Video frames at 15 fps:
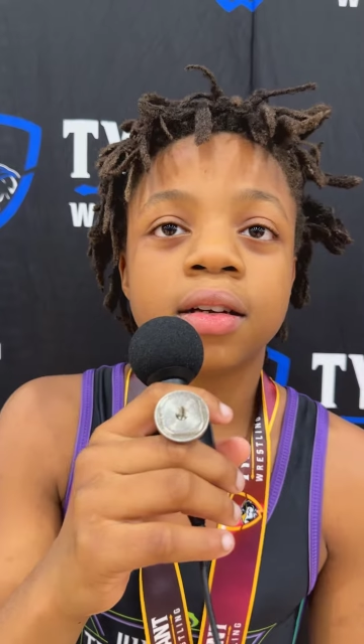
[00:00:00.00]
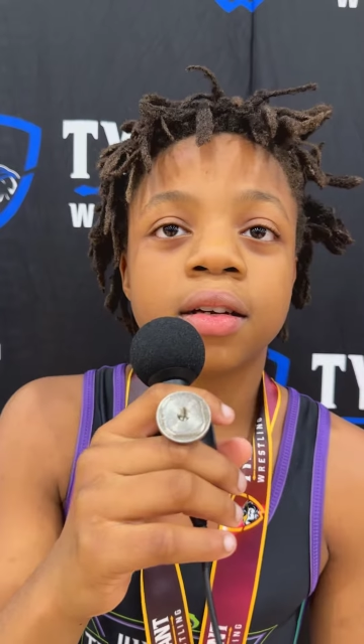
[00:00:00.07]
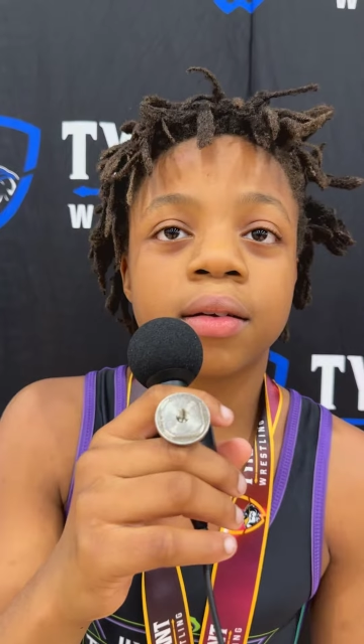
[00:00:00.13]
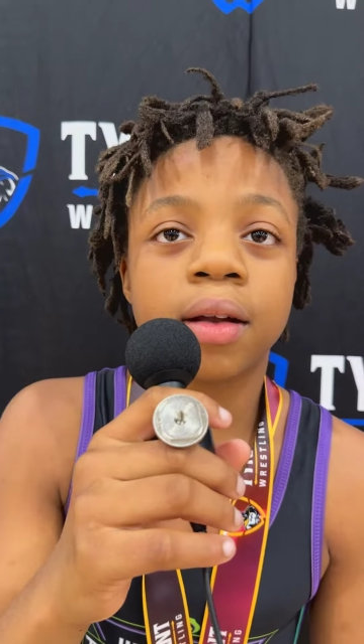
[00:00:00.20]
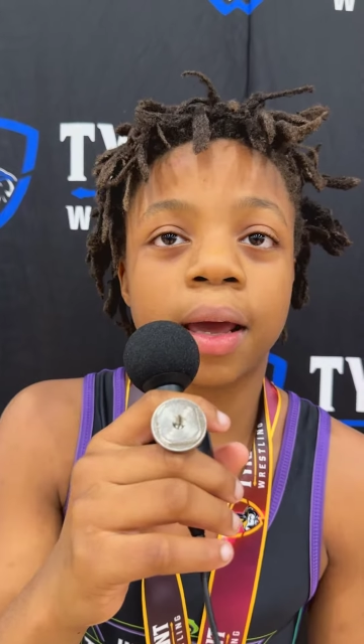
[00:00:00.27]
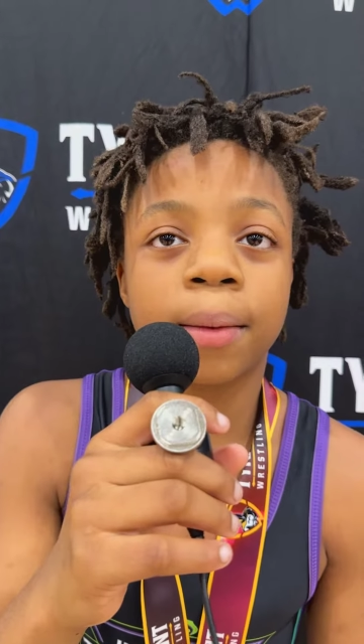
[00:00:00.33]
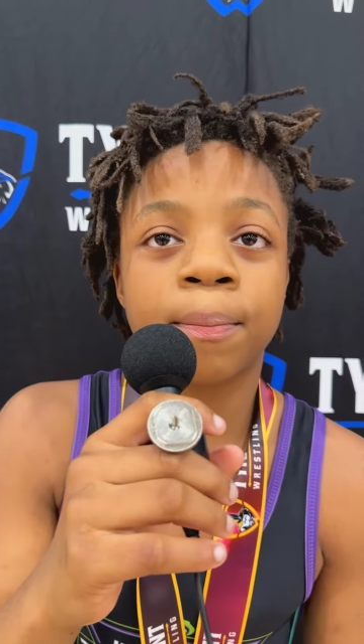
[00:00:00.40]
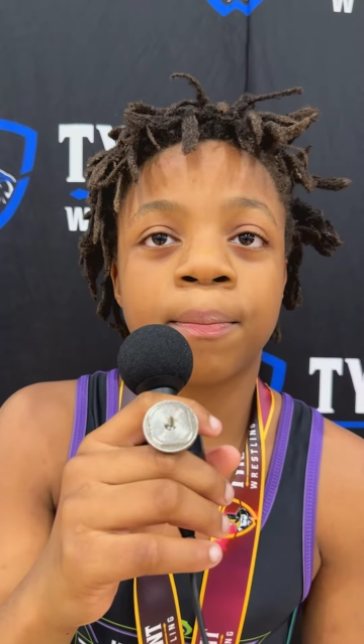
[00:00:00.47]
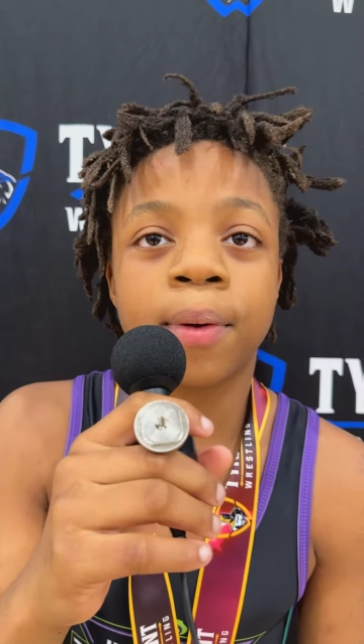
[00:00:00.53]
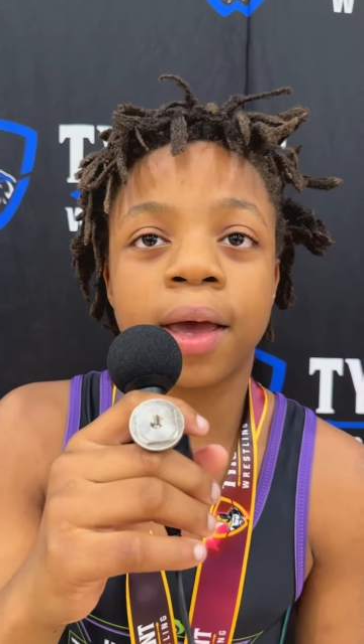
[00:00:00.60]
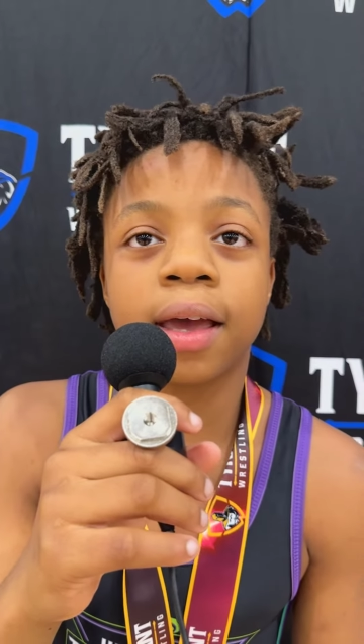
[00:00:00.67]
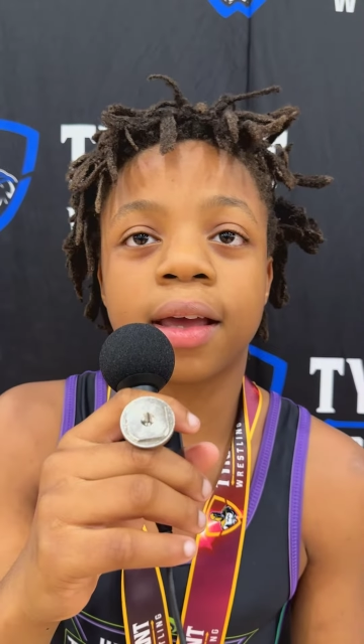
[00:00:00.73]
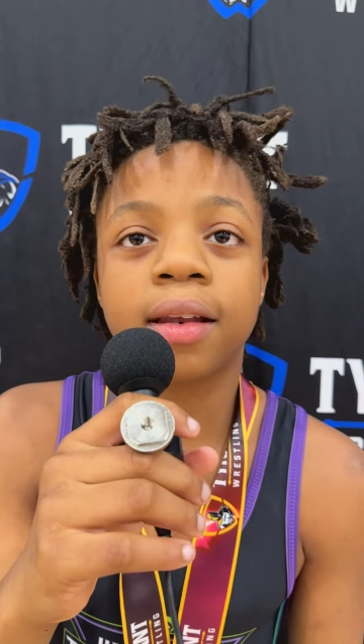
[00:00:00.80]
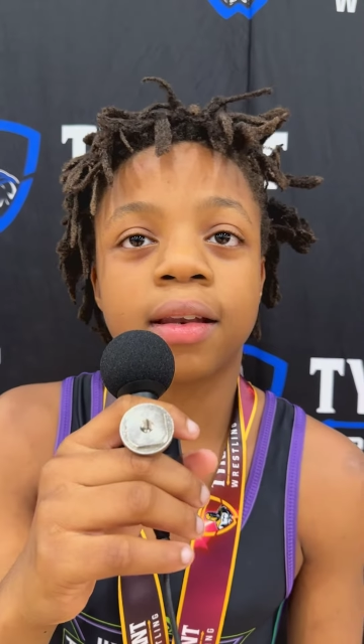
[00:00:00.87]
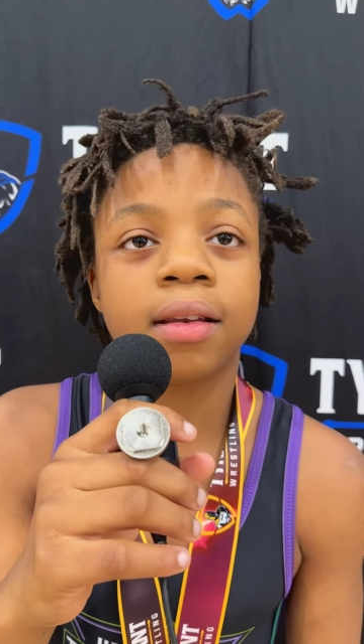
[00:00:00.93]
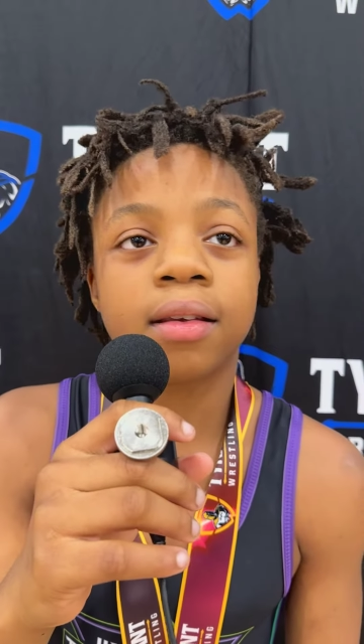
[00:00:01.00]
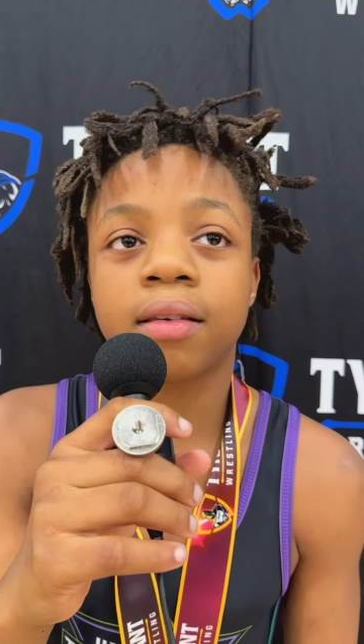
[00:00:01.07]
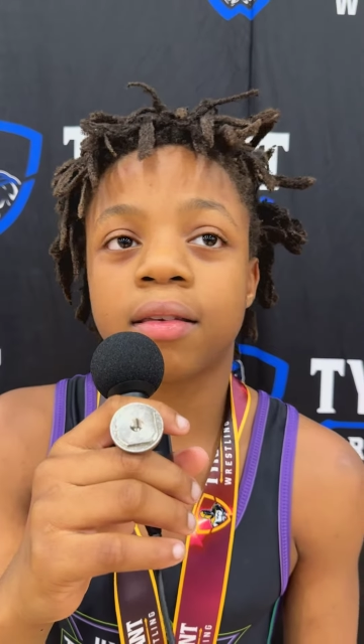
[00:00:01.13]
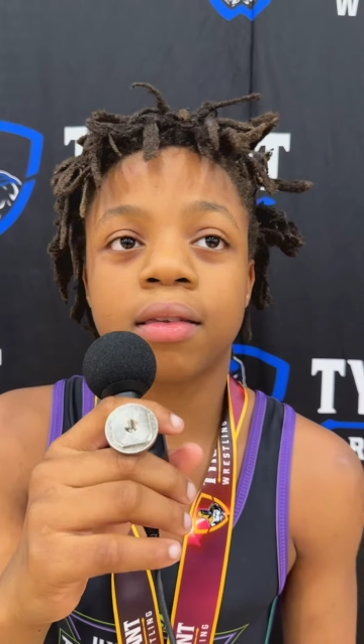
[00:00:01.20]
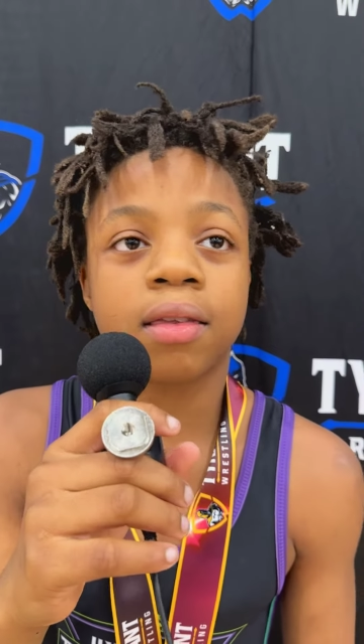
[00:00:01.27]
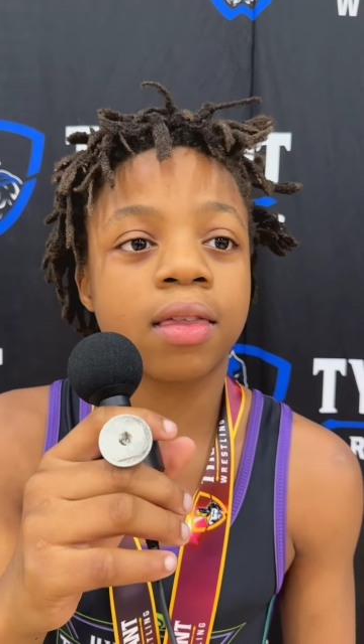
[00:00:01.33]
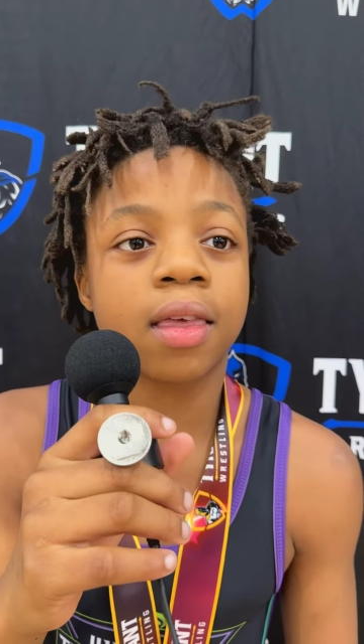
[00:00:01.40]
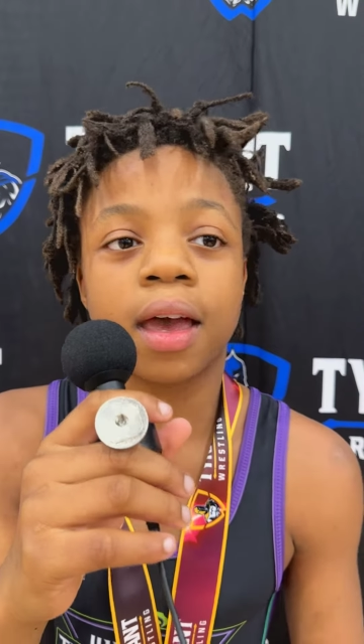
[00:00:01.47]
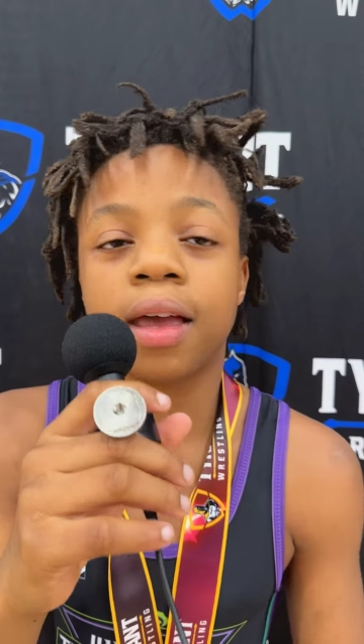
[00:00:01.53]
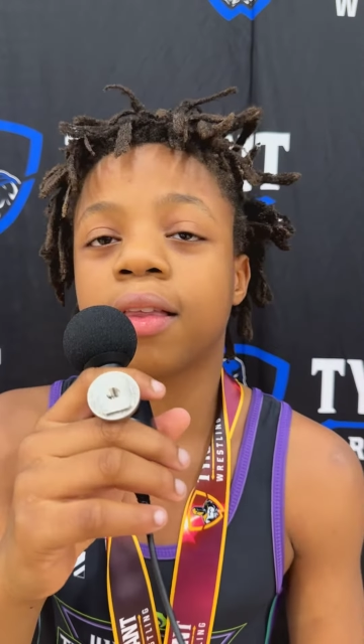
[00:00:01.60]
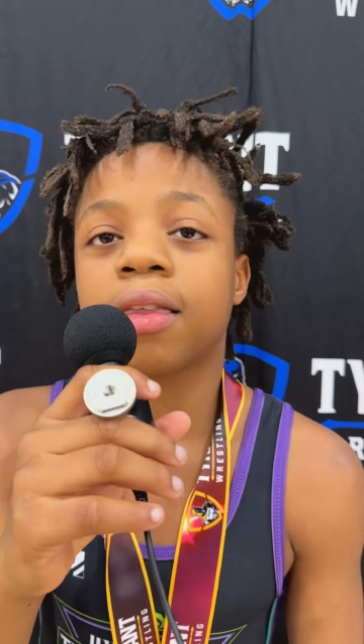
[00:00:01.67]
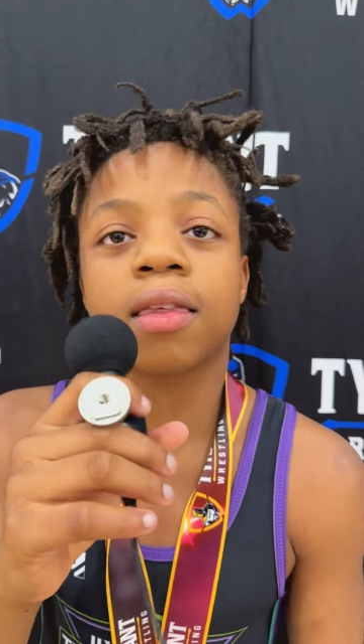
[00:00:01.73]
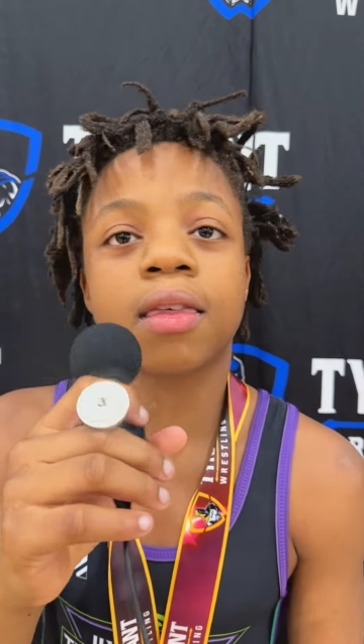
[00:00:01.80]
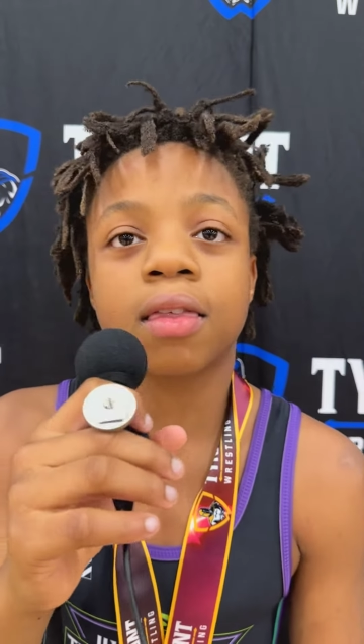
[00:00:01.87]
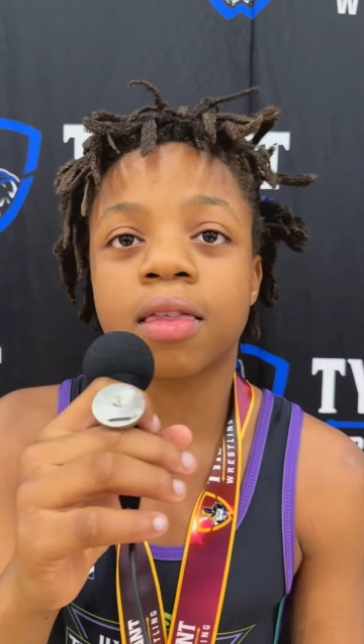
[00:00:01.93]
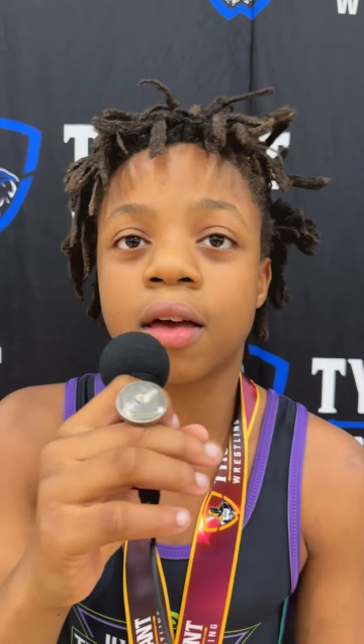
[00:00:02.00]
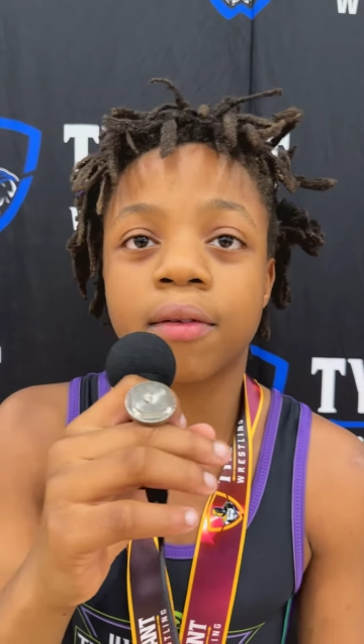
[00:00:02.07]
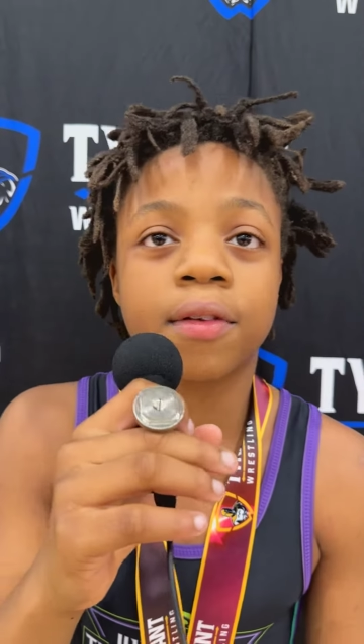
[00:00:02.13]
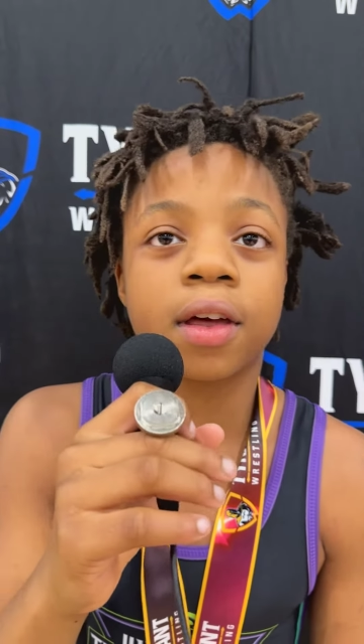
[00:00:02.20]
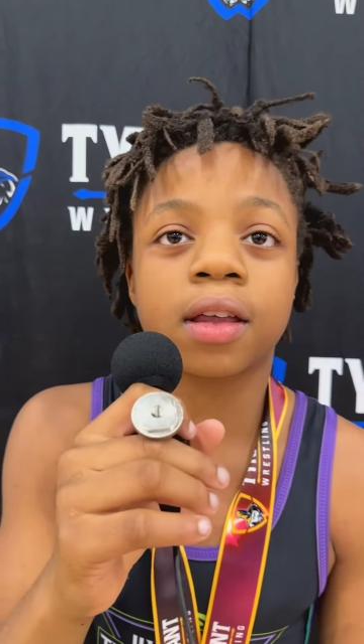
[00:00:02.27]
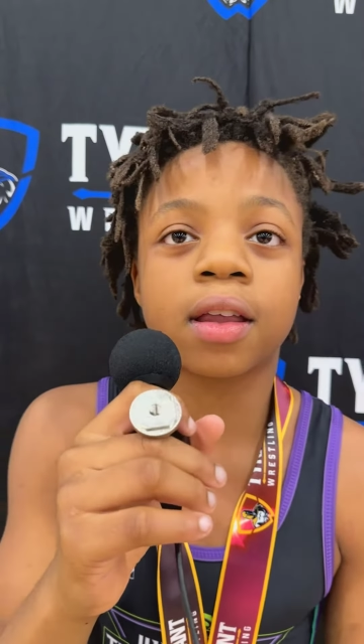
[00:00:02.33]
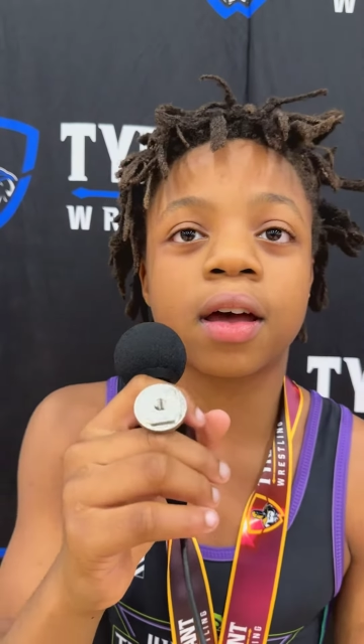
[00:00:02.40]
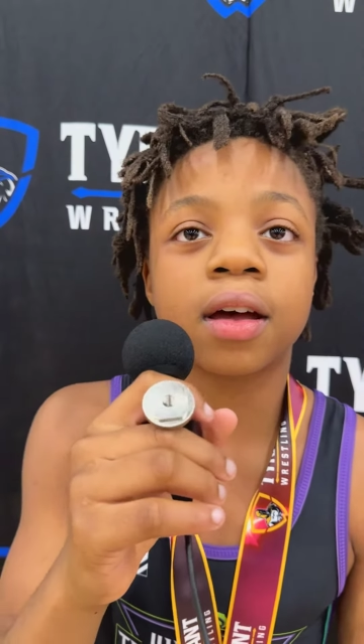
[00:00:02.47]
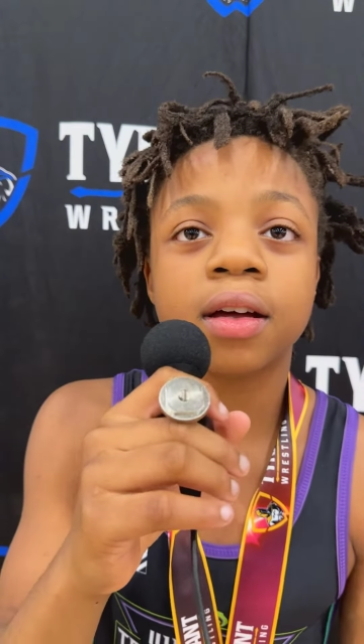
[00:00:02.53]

Like big states, stuff like that.